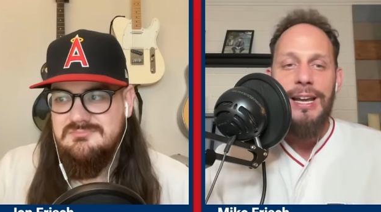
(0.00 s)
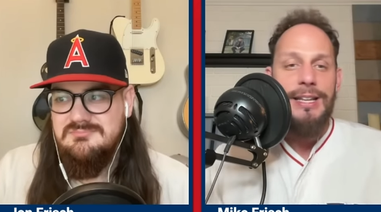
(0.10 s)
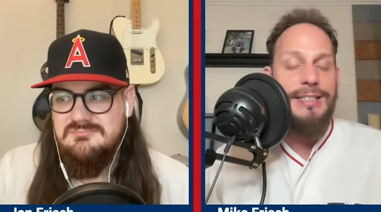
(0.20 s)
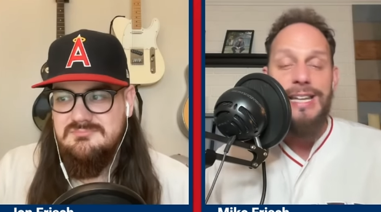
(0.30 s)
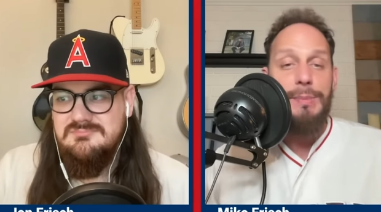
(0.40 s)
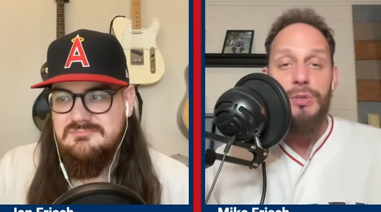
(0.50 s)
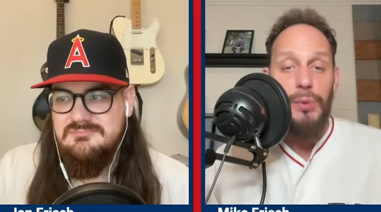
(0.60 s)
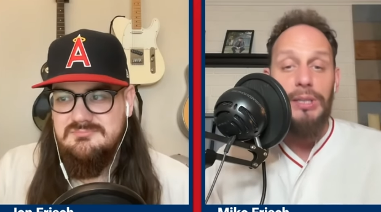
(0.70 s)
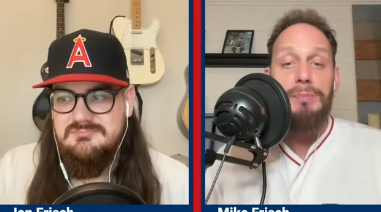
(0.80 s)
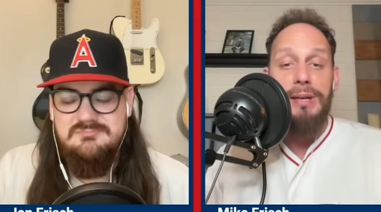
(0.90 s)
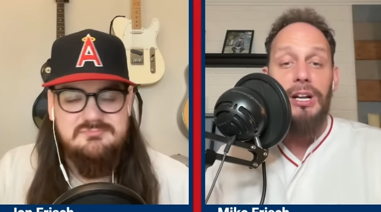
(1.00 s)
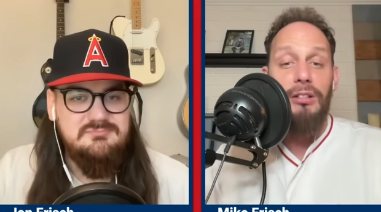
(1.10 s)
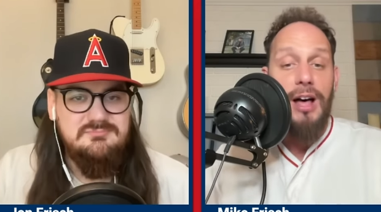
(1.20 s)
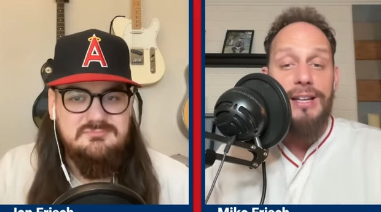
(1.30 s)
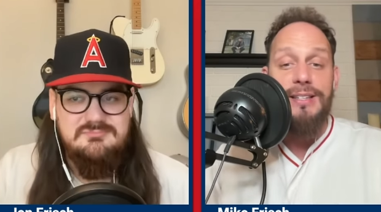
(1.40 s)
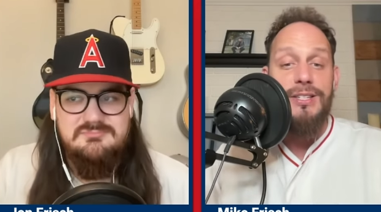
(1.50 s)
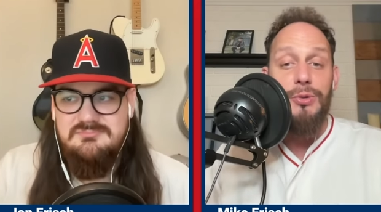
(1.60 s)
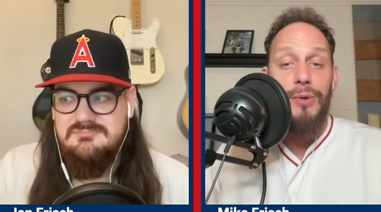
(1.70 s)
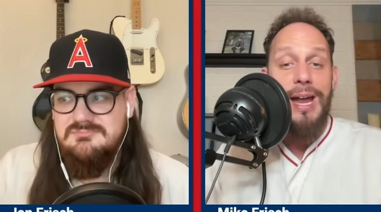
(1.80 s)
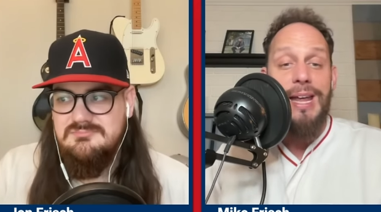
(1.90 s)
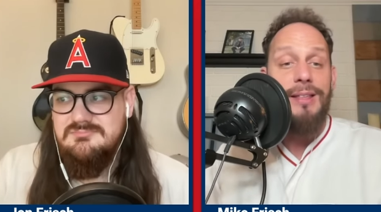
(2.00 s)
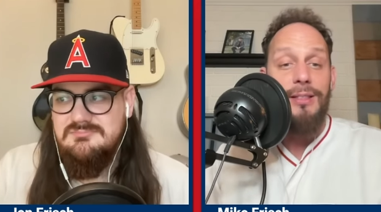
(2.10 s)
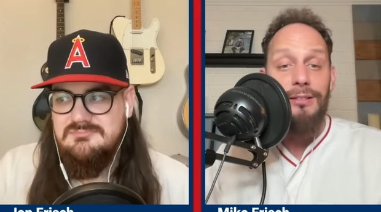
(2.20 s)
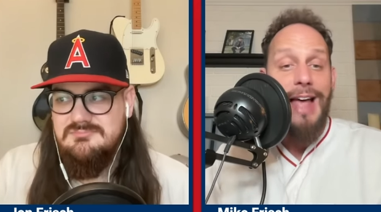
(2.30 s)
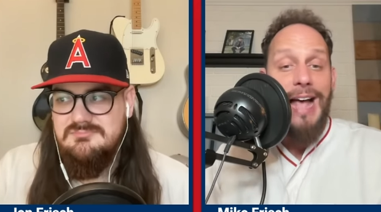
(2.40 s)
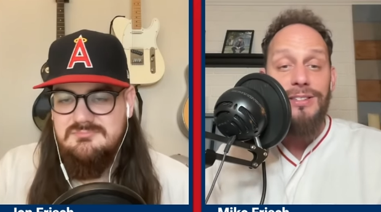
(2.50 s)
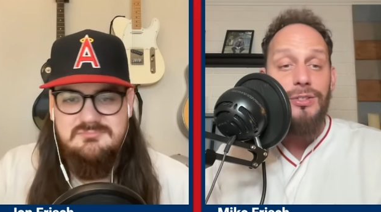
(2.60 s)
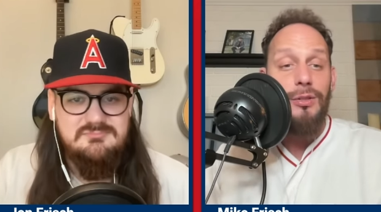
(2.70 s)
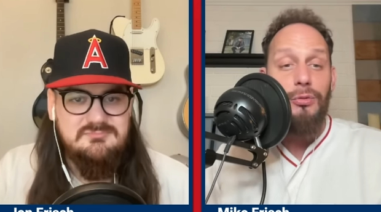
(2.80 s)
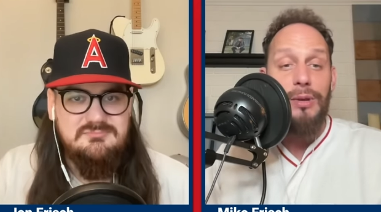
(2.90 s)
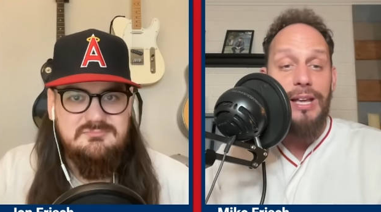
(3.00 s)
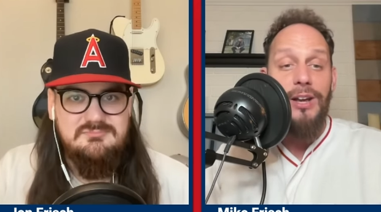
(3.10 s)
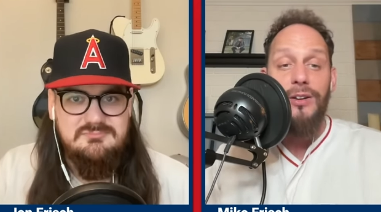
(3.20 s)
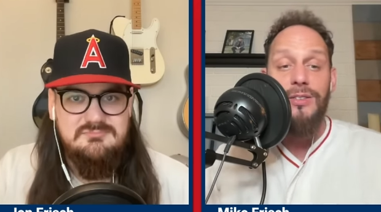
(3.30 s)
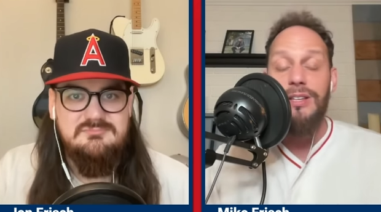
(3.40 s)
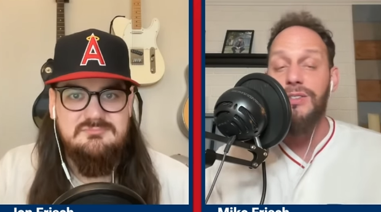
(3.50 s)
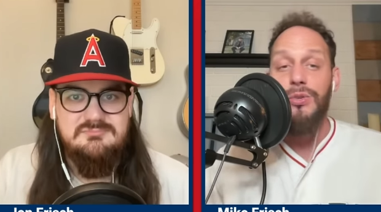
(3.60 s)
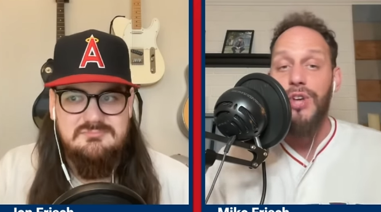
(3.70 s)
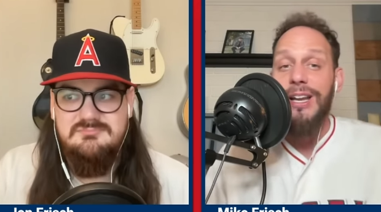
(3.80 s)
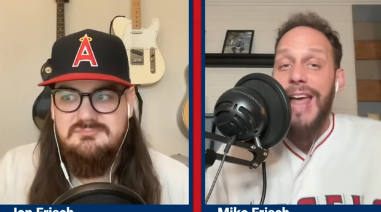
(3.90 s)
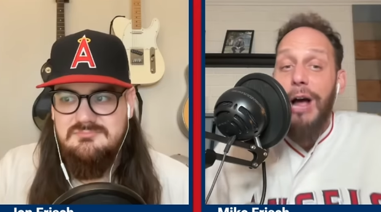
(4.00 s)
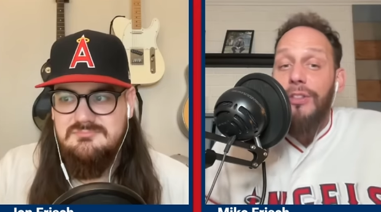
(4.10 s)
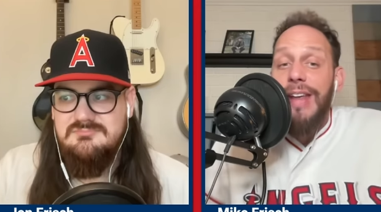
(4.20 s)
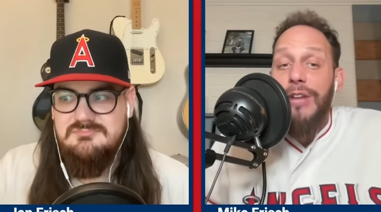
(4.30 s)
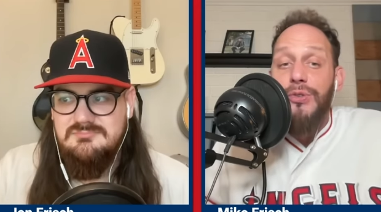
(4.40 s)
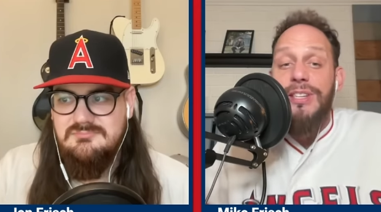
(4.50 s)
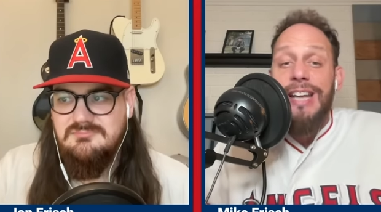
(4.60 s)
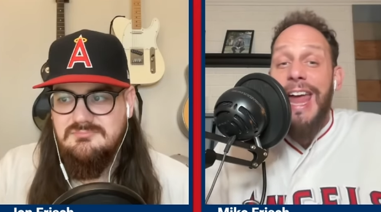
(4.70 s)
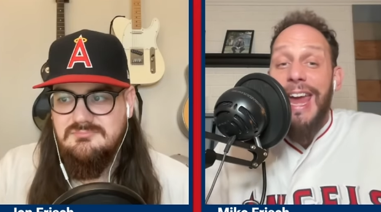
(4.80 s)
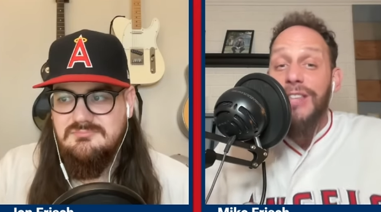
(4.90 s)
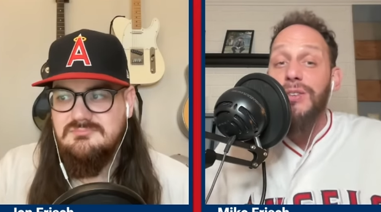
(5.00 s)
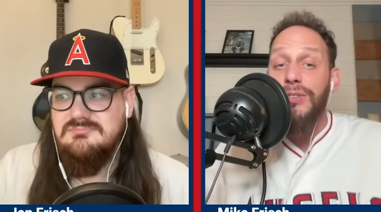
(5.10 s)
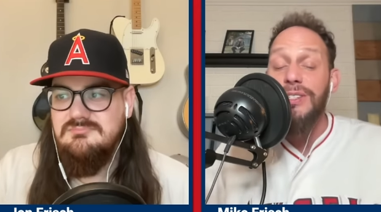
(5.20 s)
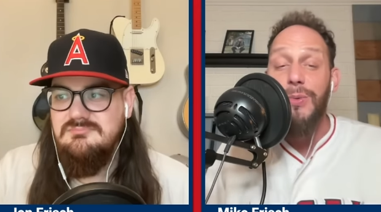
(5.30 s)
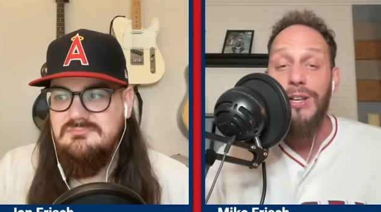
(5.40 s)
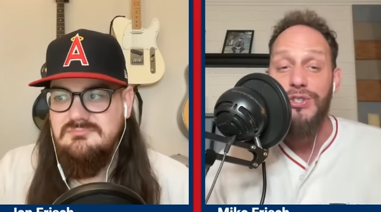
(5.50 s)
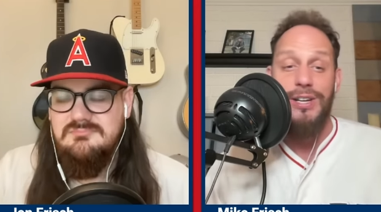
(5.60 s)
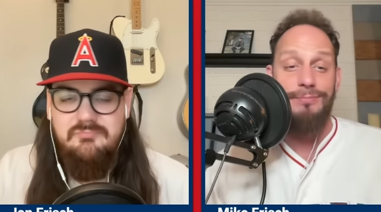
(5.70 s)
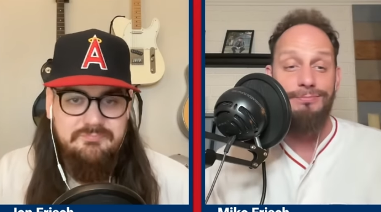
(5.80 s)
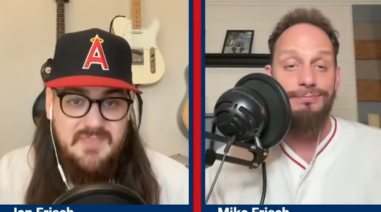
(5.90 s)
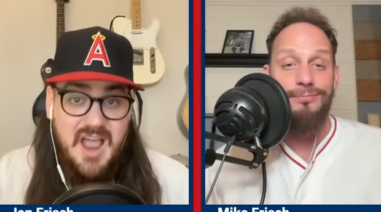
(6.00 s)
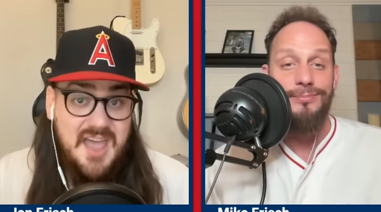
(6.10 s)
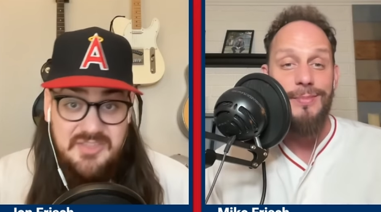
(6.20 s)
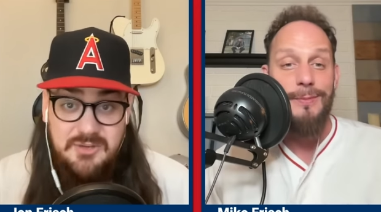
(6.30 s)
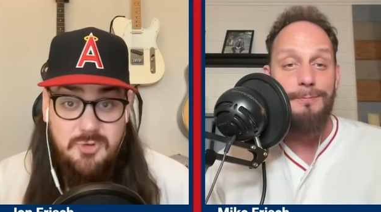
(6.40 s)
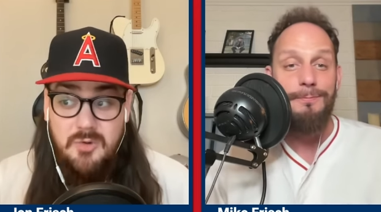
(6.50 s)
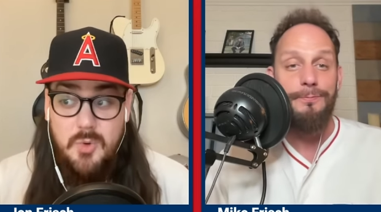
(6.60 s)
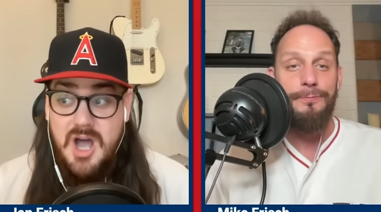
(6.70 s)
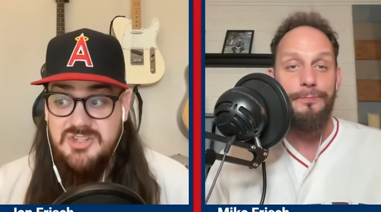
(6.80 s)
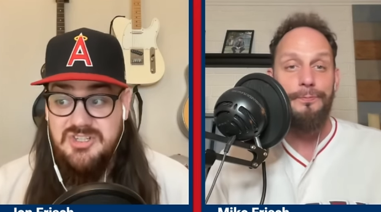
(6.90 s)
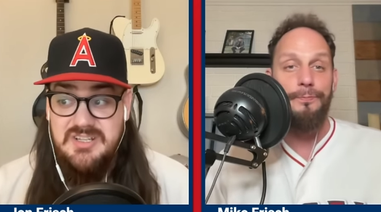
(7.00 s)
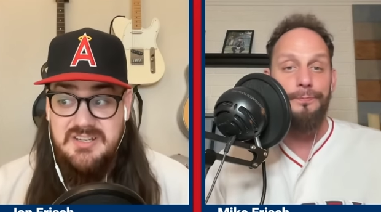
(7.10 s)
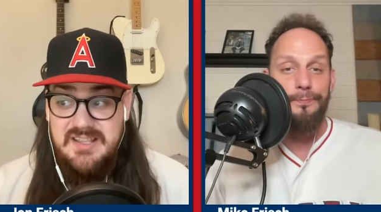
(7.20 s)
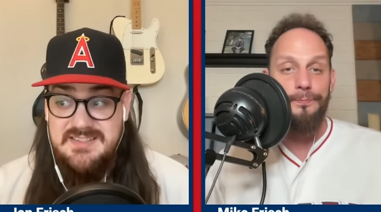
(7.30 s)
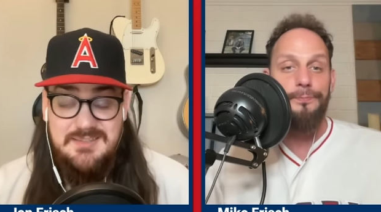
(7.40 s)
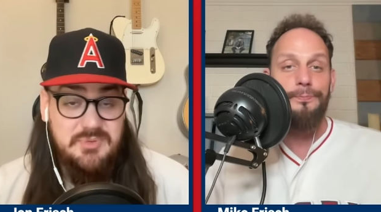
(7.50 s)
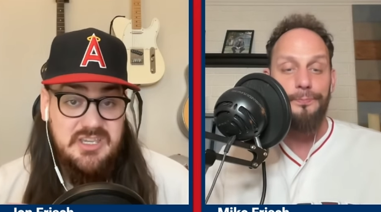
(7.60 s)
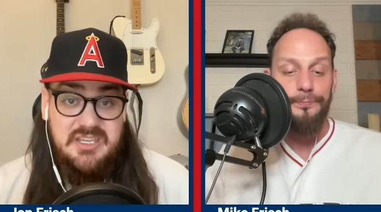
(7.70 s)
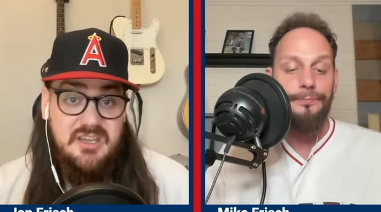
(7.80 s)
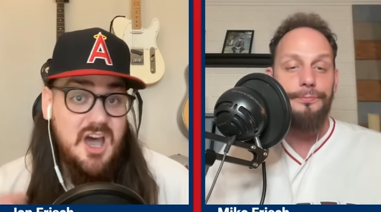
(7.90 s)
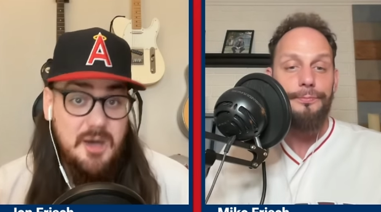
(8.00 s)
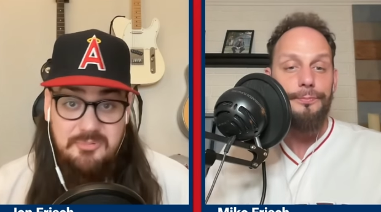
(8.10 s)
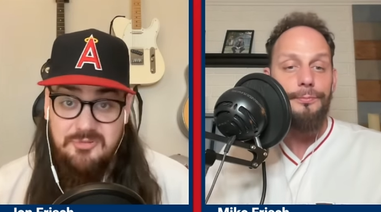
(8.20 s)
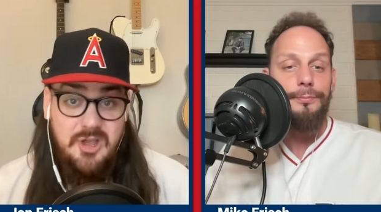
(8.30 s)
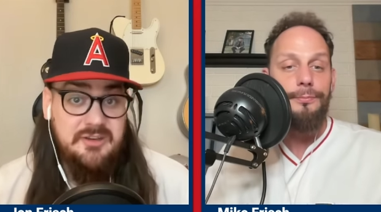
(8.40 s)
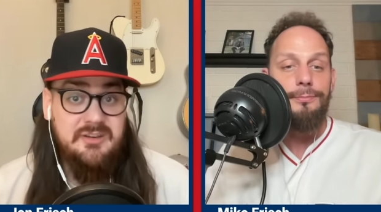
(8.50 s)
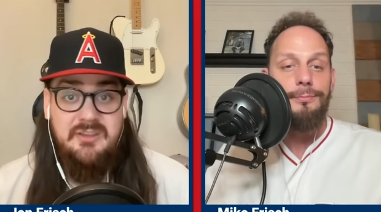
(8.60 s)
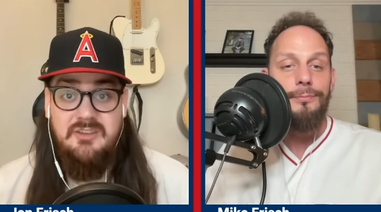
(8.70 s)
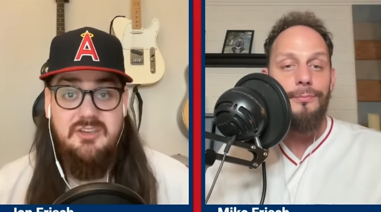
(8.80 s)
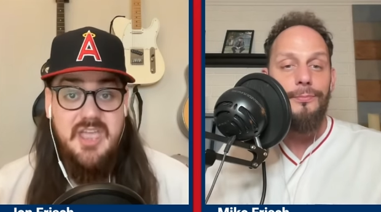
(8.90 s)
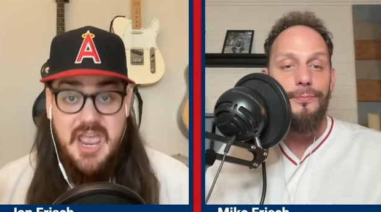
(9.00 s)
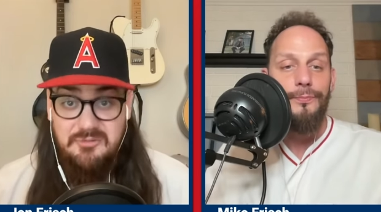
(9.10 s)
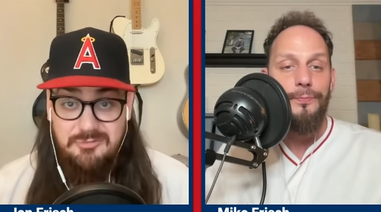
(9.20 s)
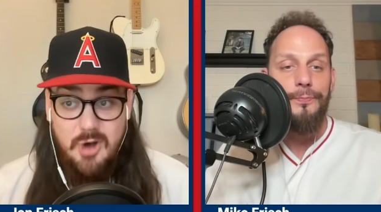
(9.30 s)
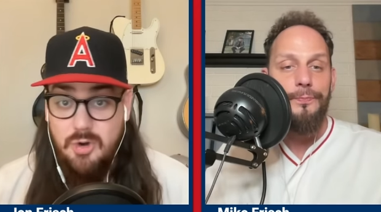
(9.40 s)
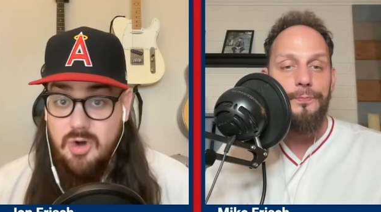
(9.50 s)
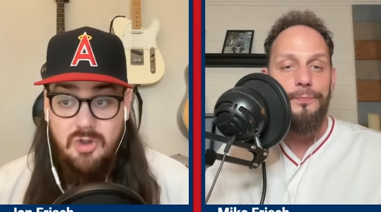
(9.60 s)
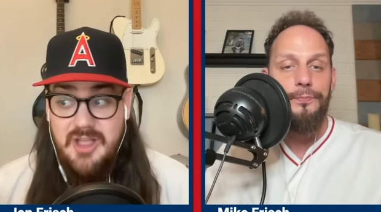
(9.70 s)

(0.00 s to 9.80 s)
Speaker 1: The team has really been in a lot of disarray the last three years. And so, Johnny, how are the Angels going to answer this question?
Speaker 2: I think Ron Washington needs to be upfront and vocal